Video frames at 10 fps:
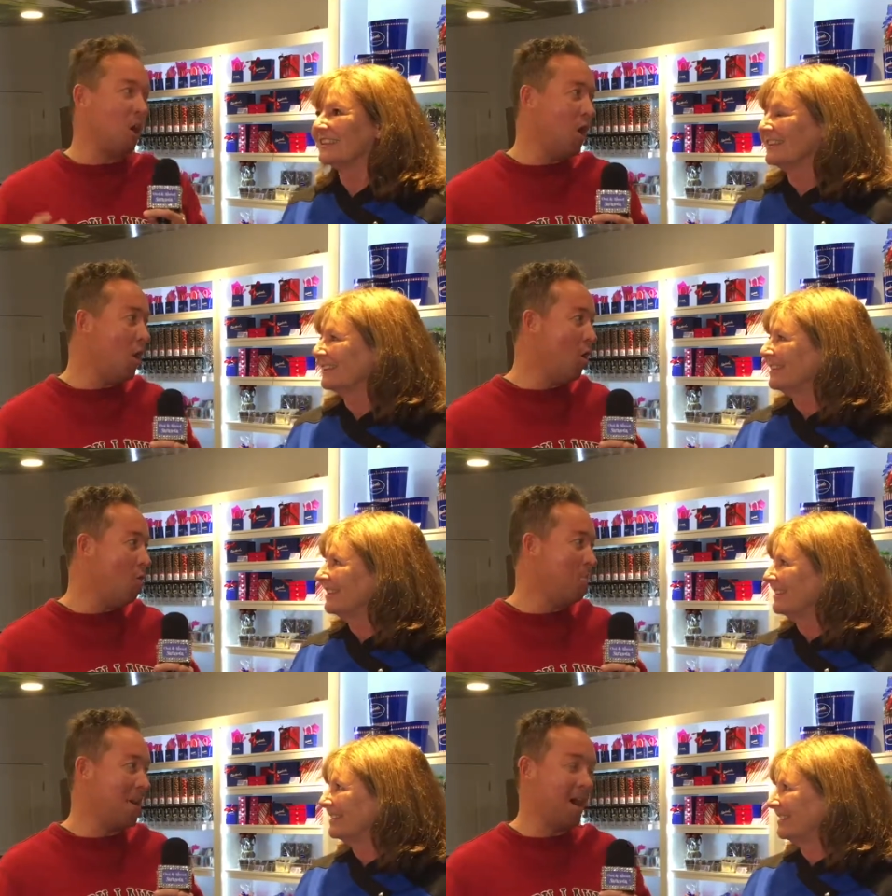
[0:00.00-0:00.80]
Speaker 1: Oh
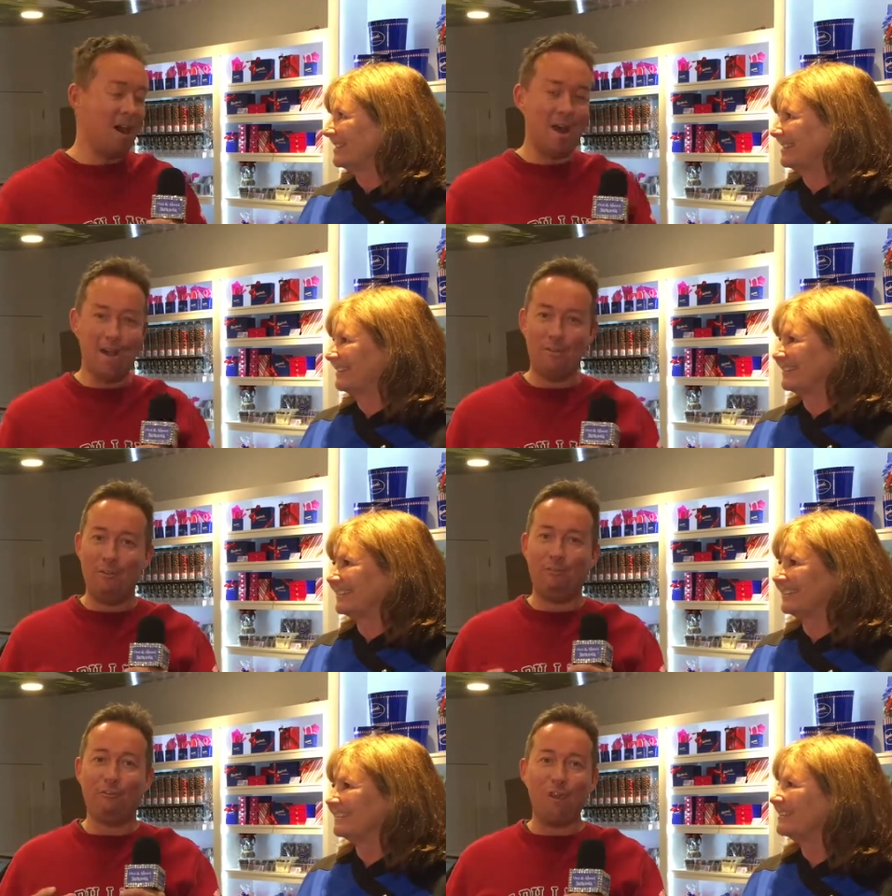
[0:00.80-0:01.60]
my, the
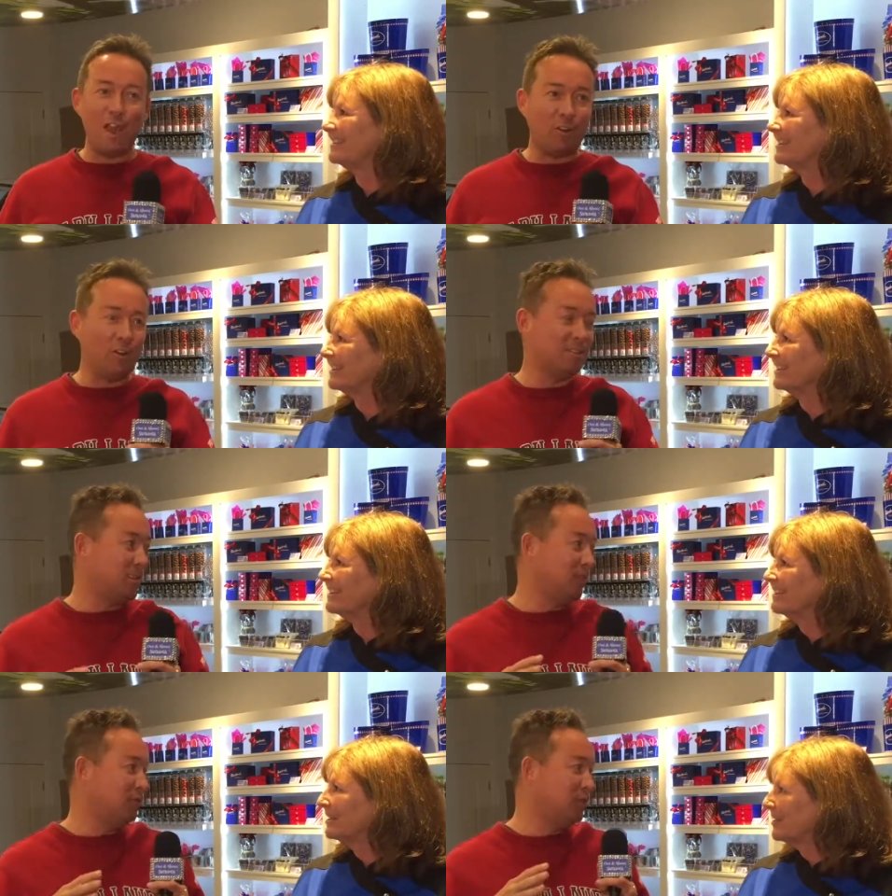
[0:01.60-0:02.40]
fragrance
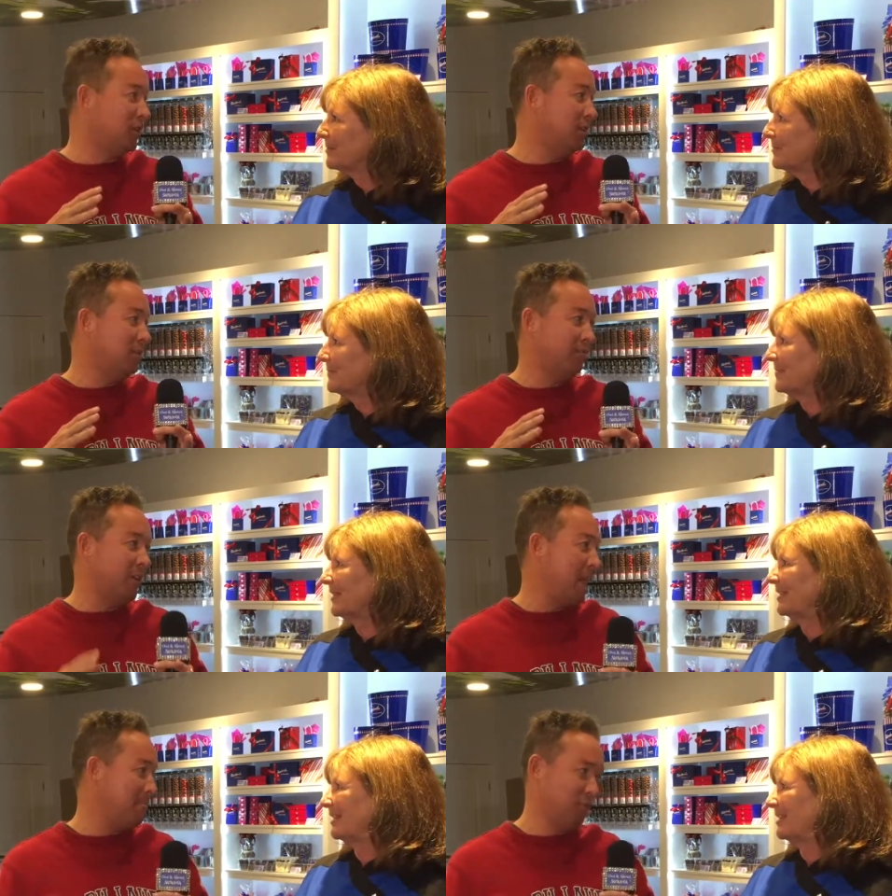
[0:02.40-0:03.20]
of just
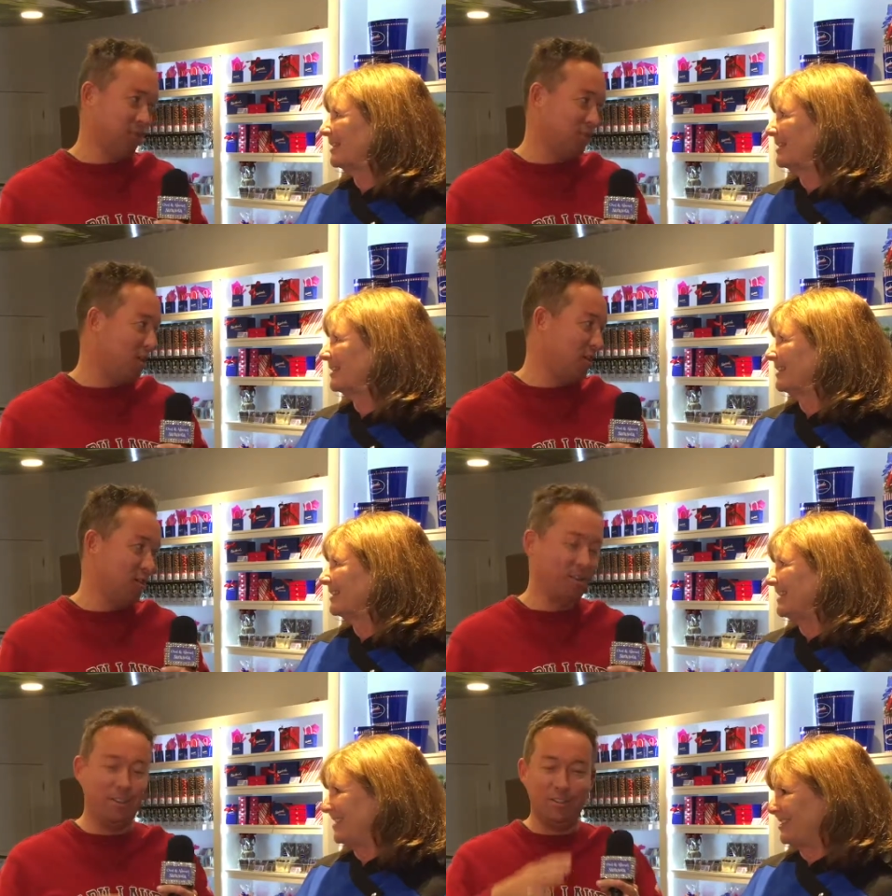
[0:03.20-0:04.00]
fabulous chocolate
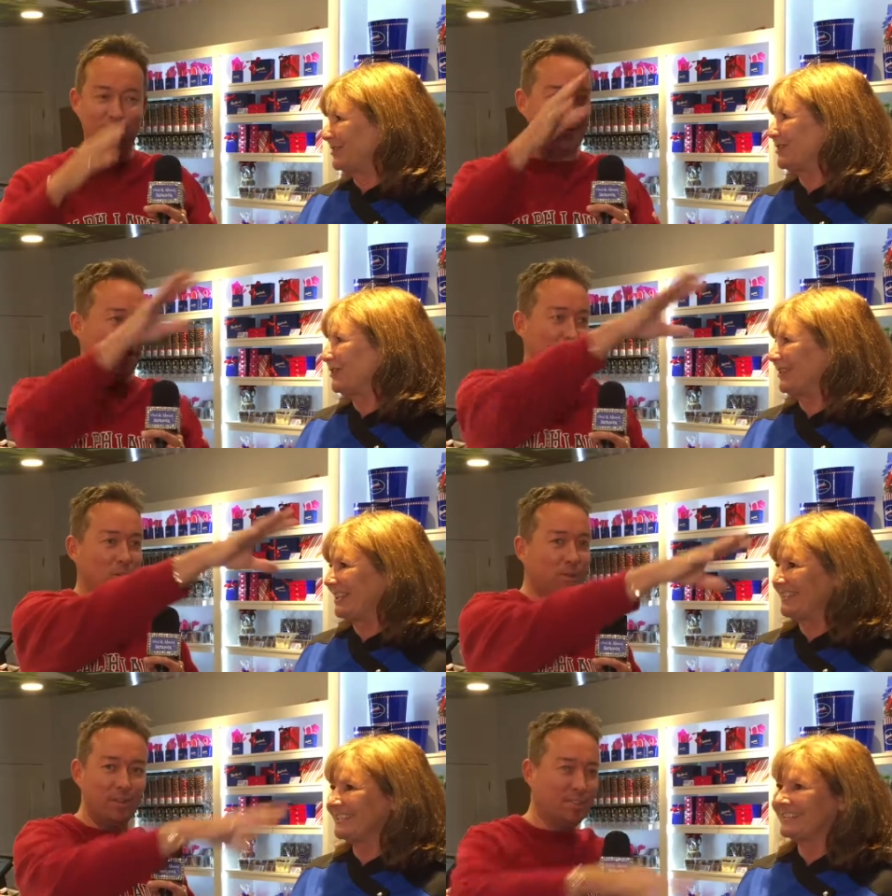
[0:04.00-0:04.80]
it is, is I mean, you
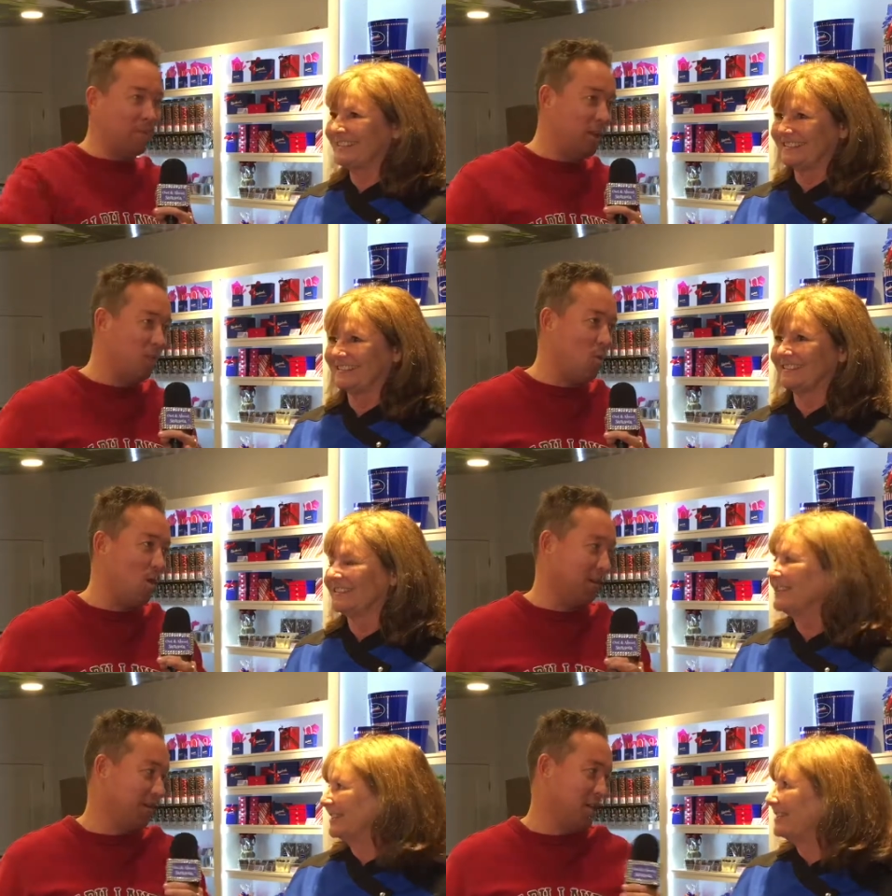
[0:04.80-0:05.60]
could smell it
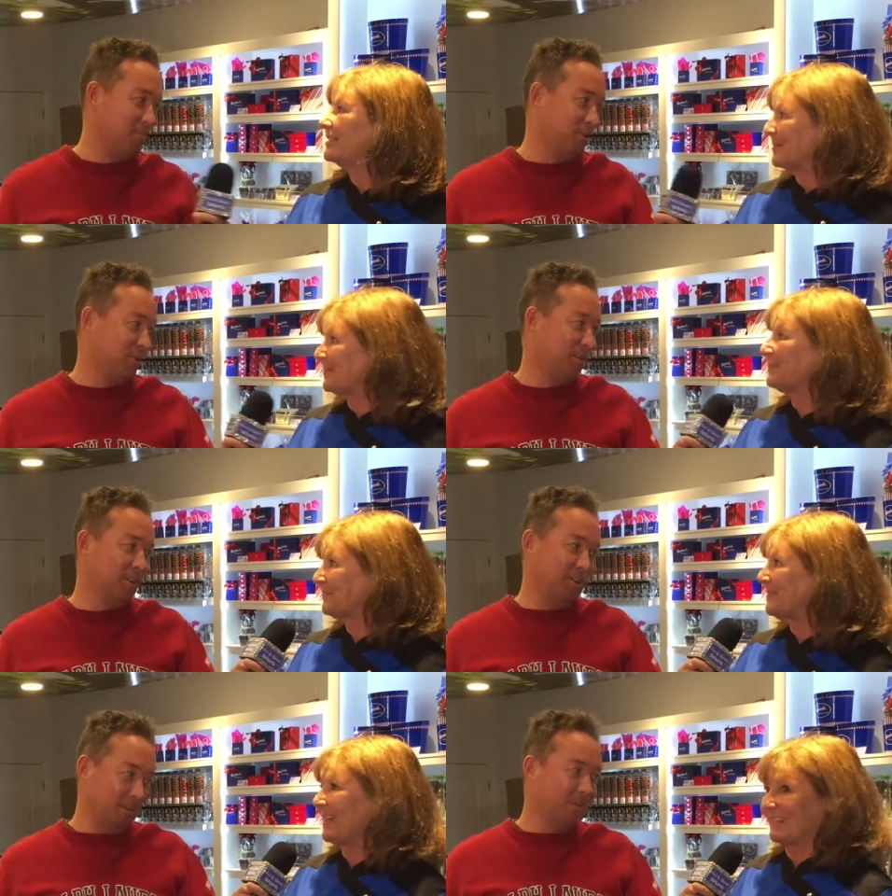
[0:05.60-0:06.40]
walking up here. Mm
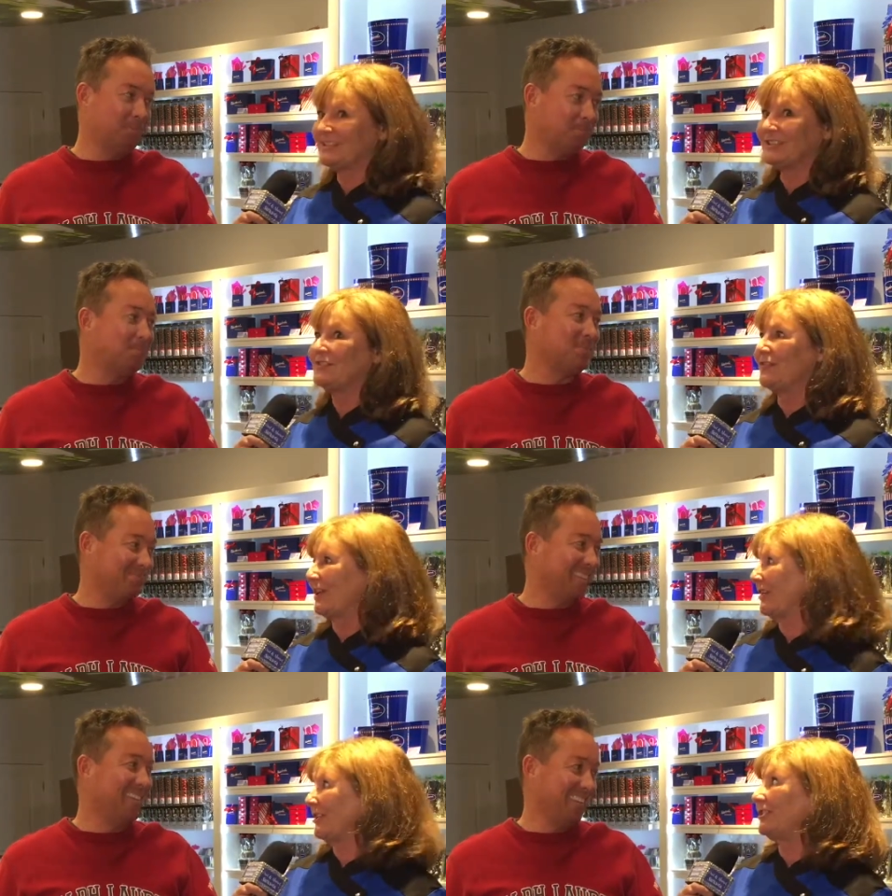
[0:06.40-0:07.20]
Speaker 2: -hmm, yes, it's
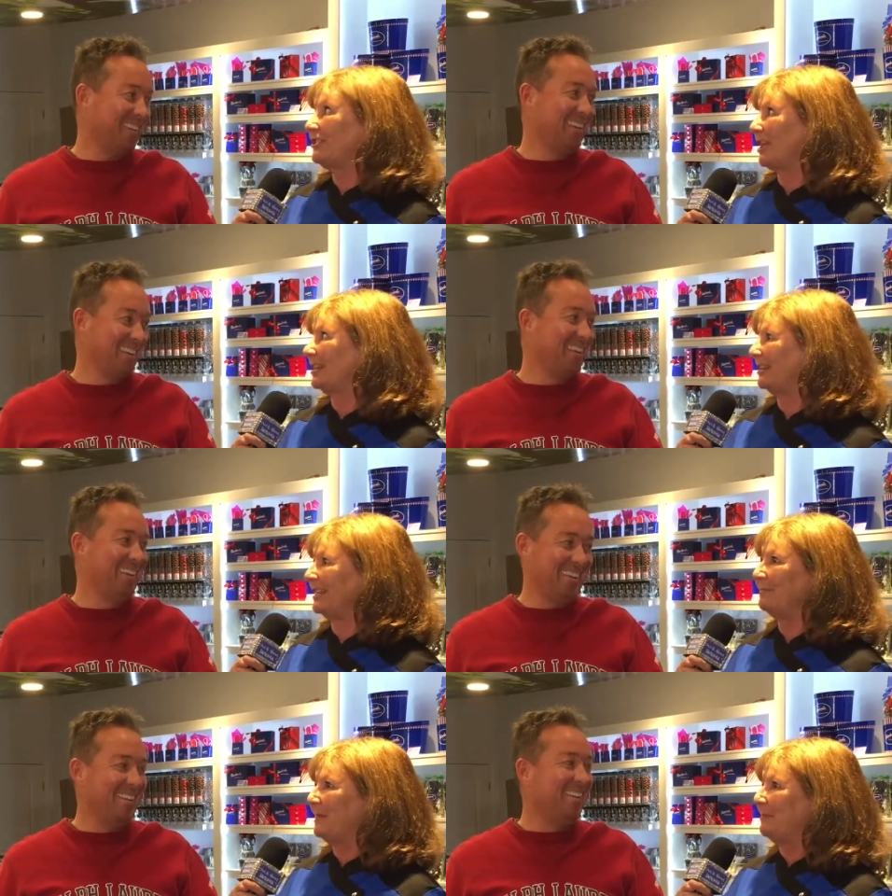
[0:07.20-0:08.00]
very good chocolate.
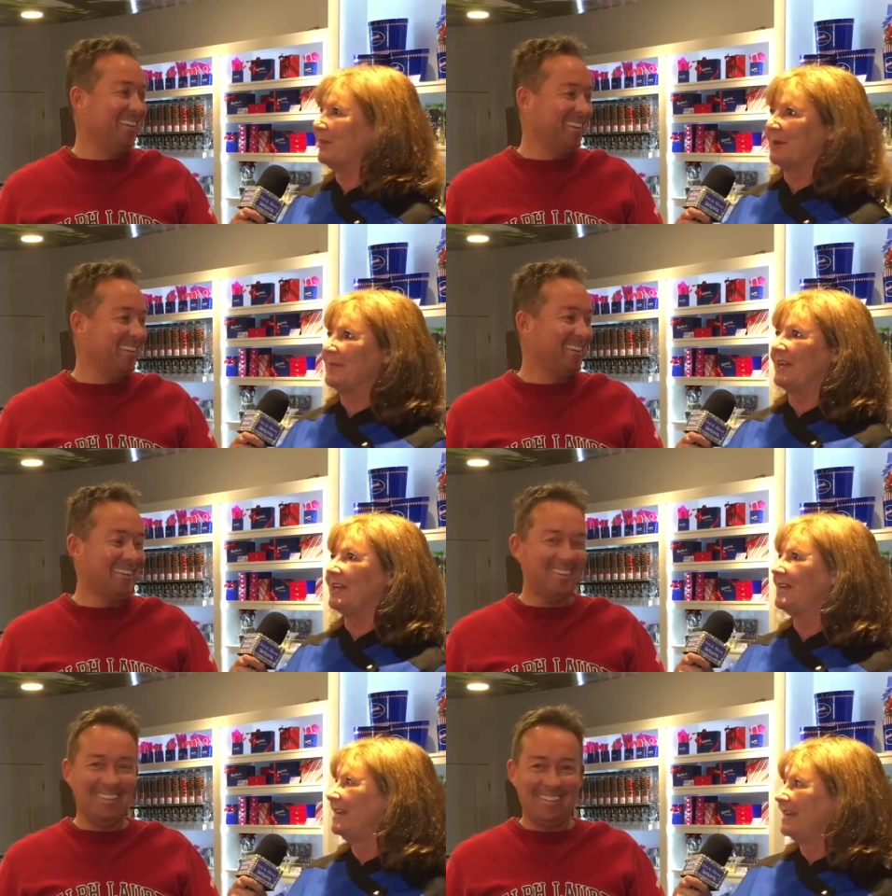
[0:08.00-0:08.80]
And people come in